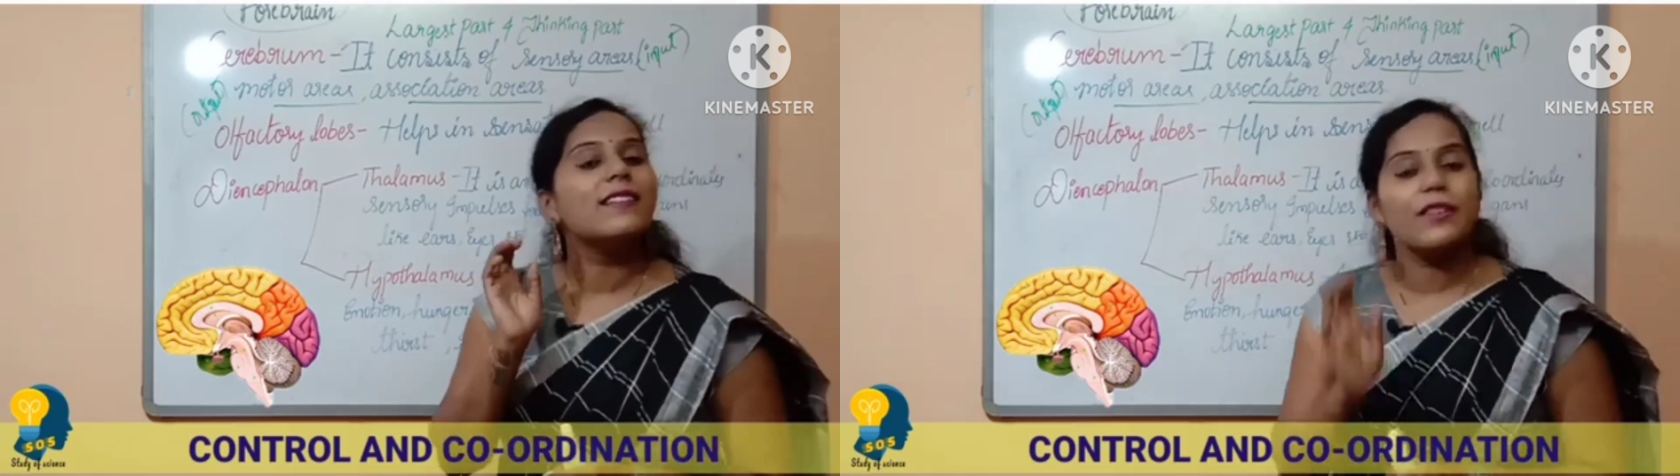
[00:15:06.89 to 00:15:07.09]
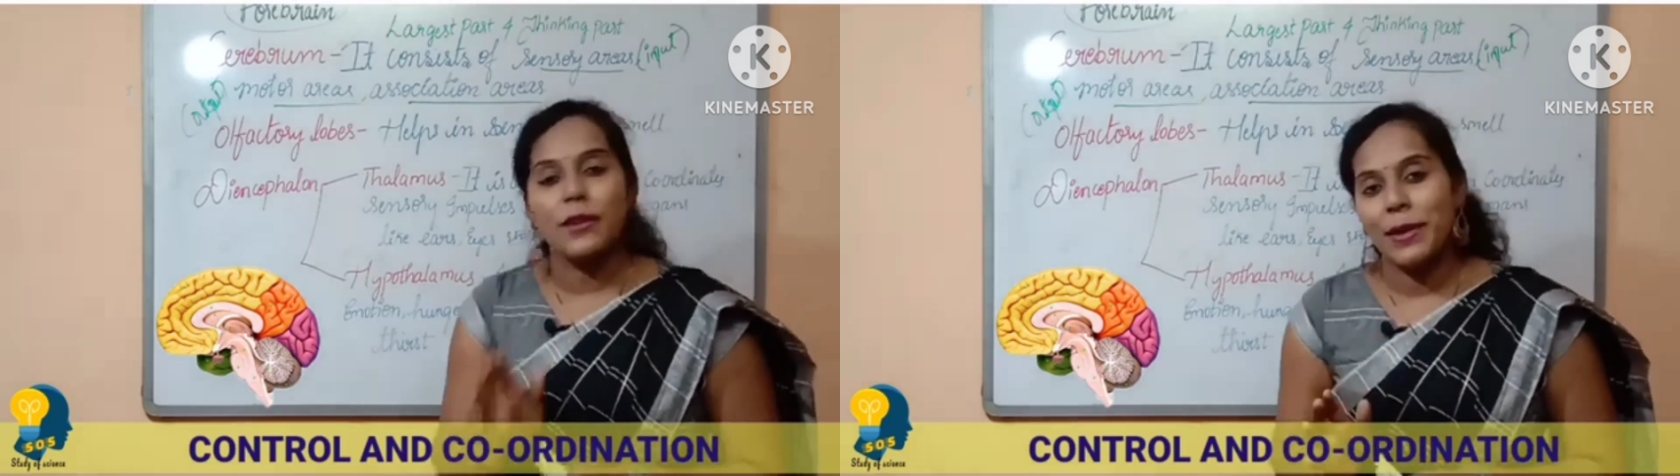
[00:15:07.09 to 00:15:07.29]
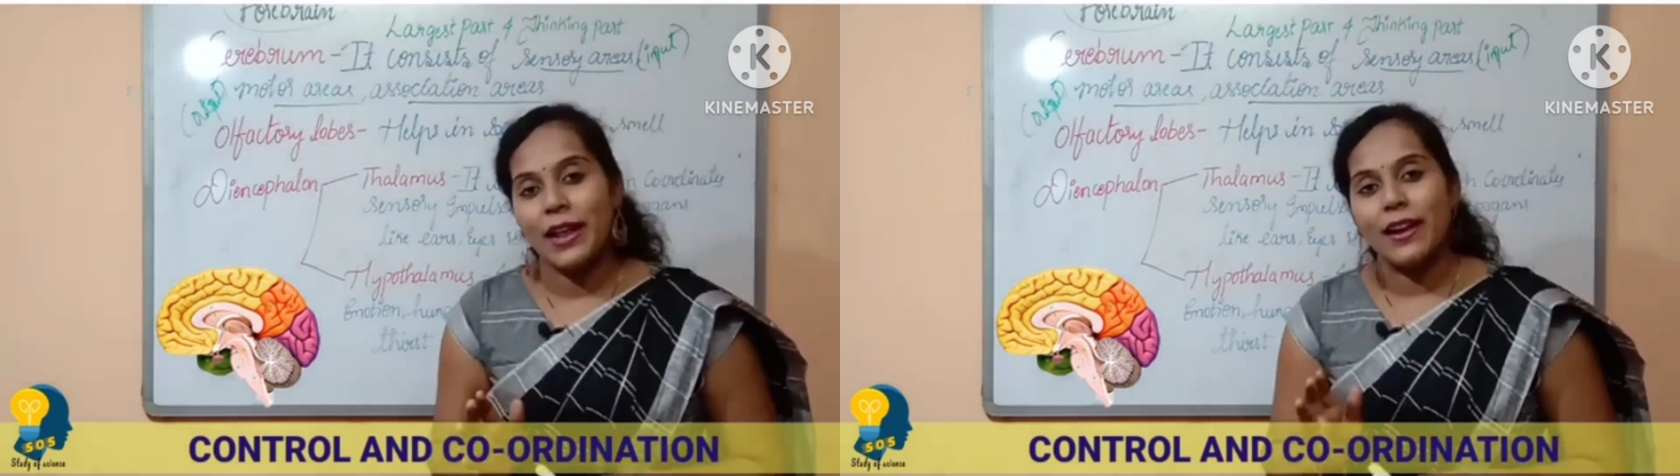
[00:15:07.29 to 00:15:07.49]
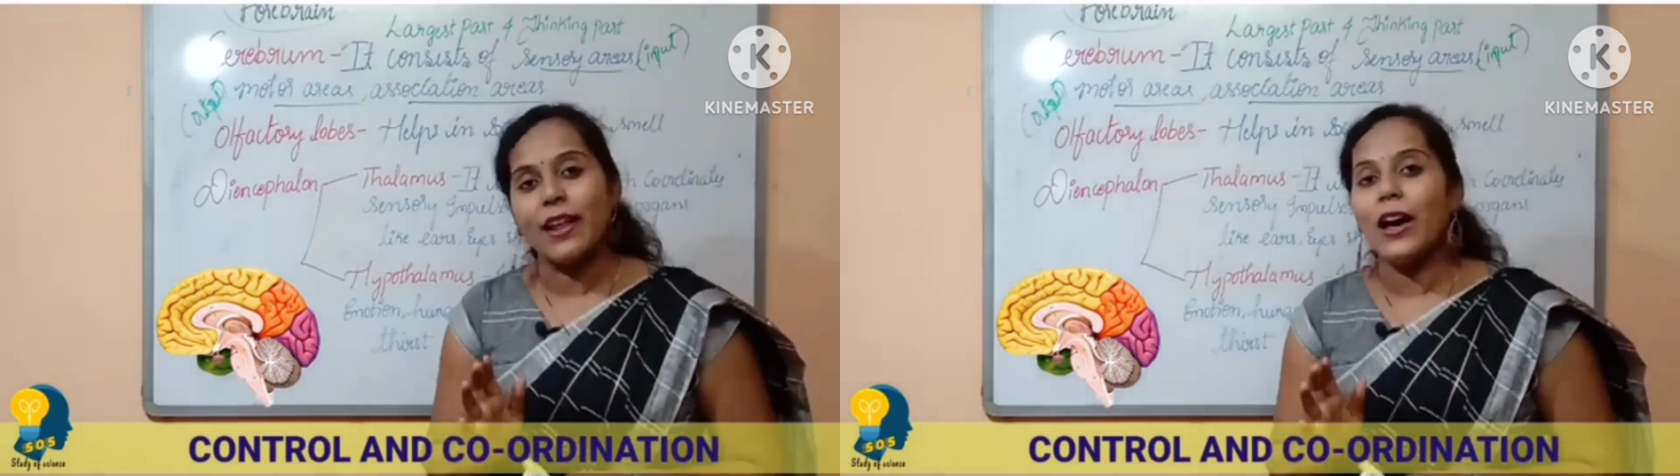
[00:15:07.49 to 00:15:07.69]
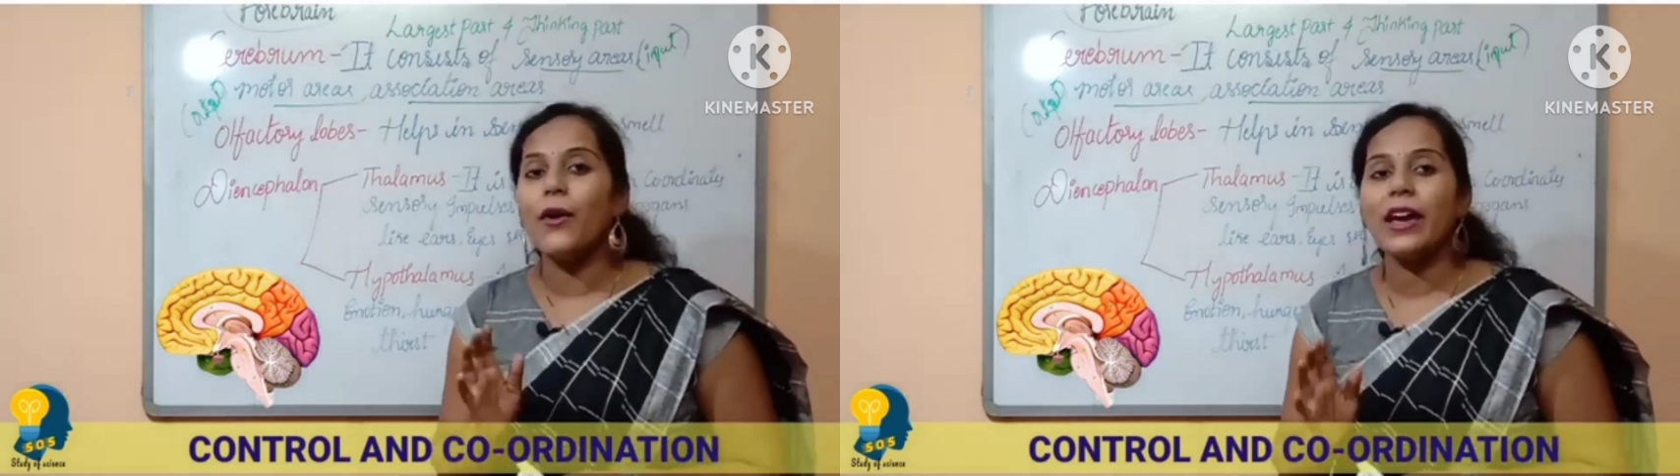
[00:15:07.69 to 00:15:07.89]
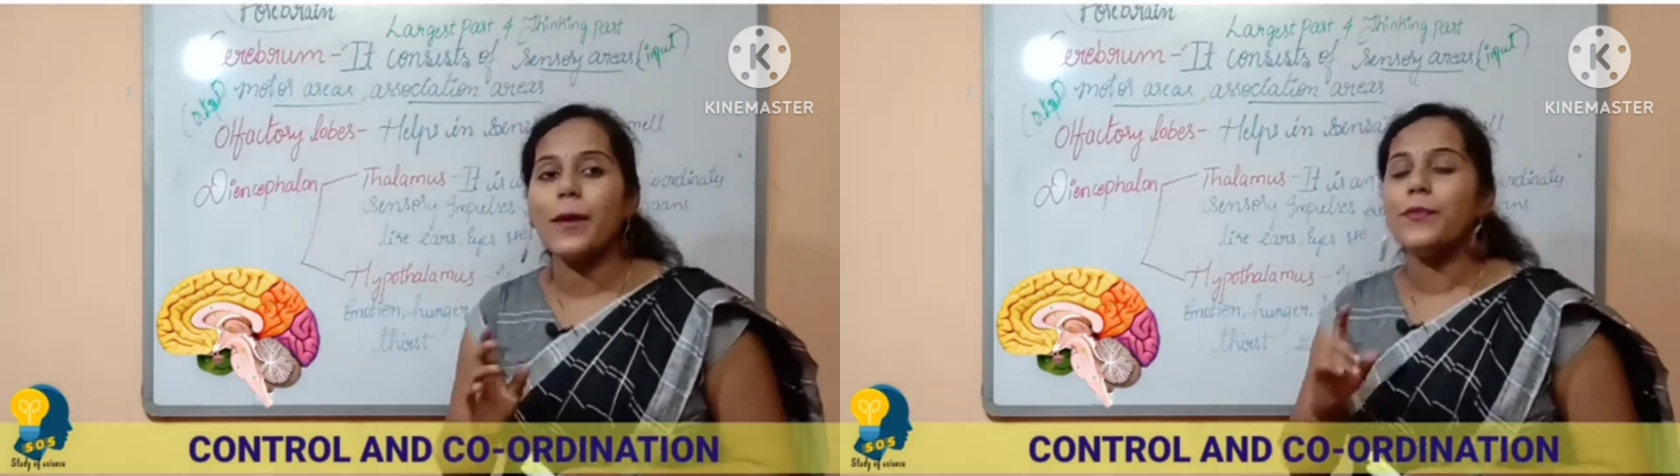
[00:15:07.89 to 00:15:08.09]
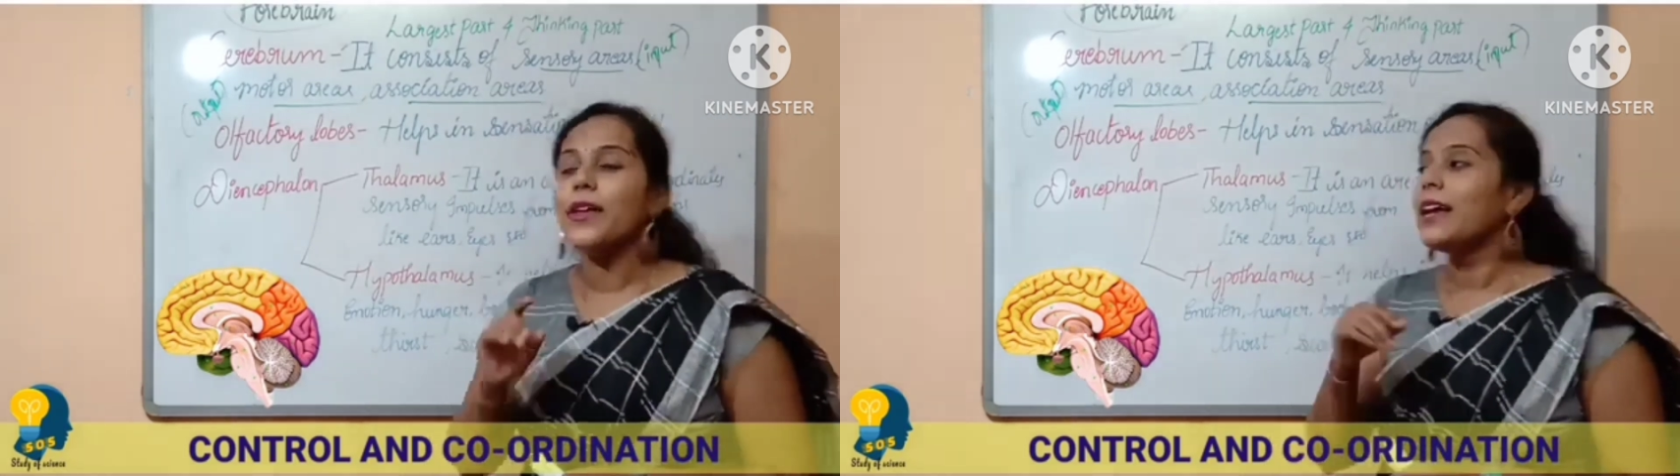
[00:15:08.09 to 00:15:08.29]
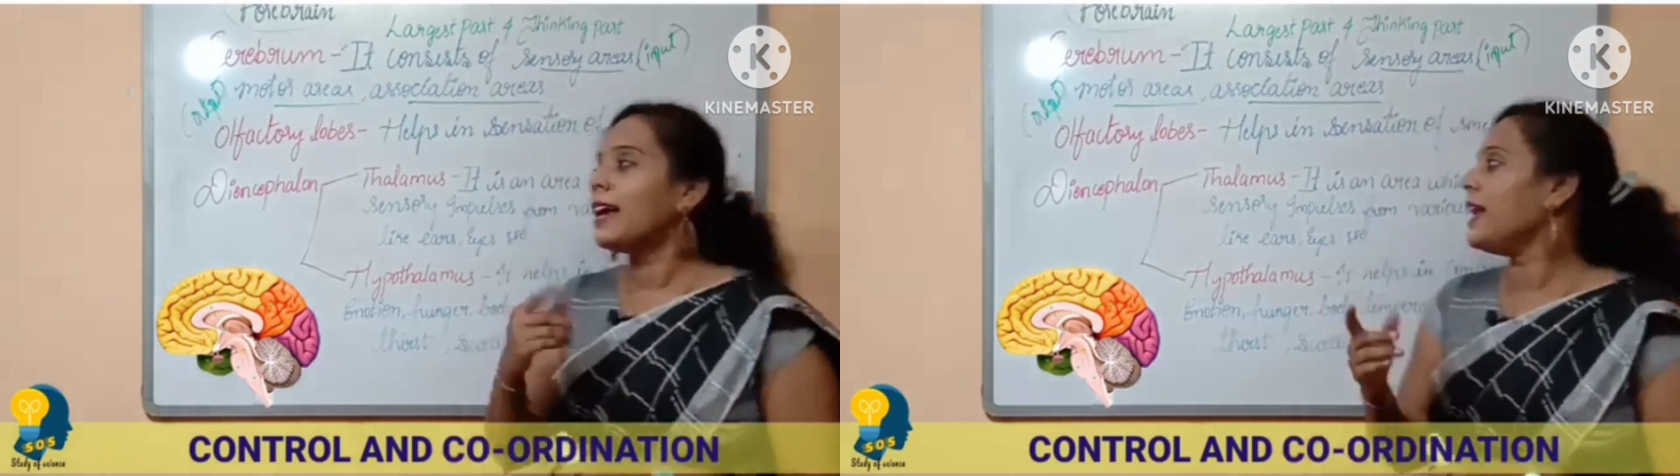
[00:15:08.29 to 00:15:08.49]
smell.
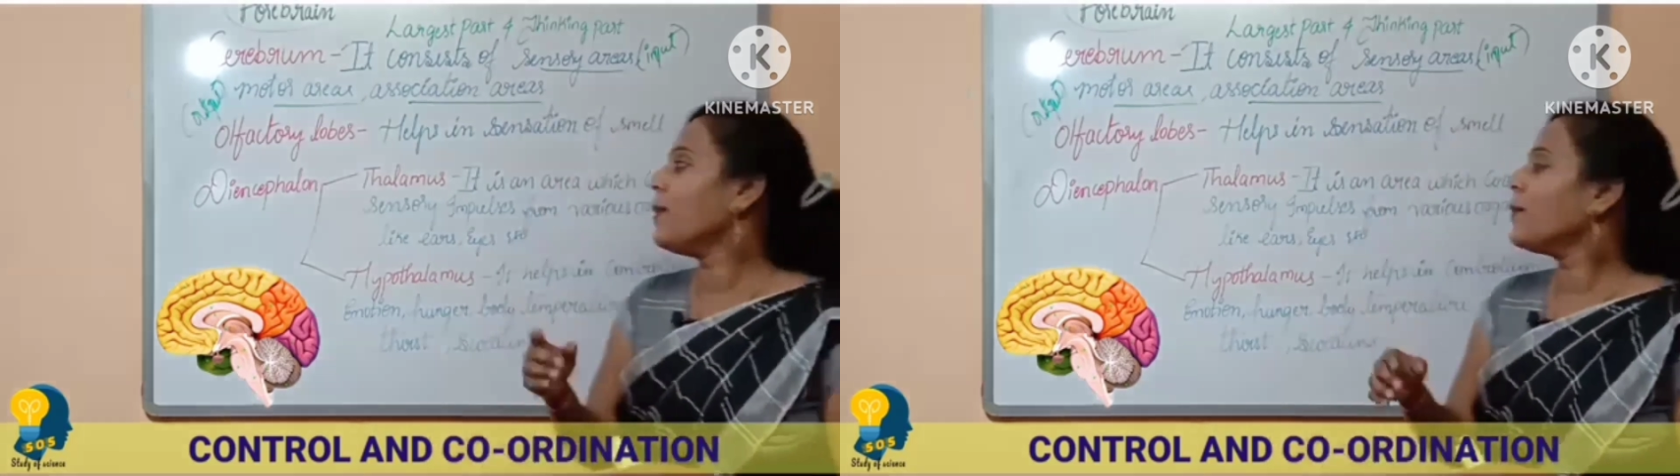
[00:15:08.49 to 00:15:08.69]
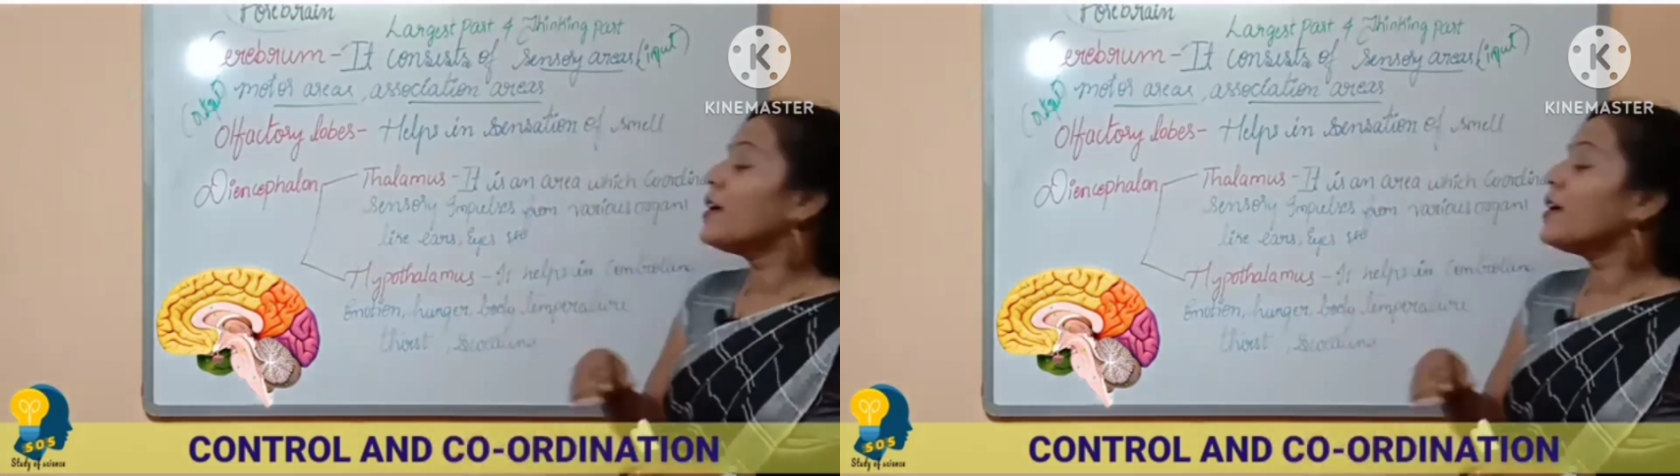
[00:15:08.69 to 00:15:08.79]
Okay, clear?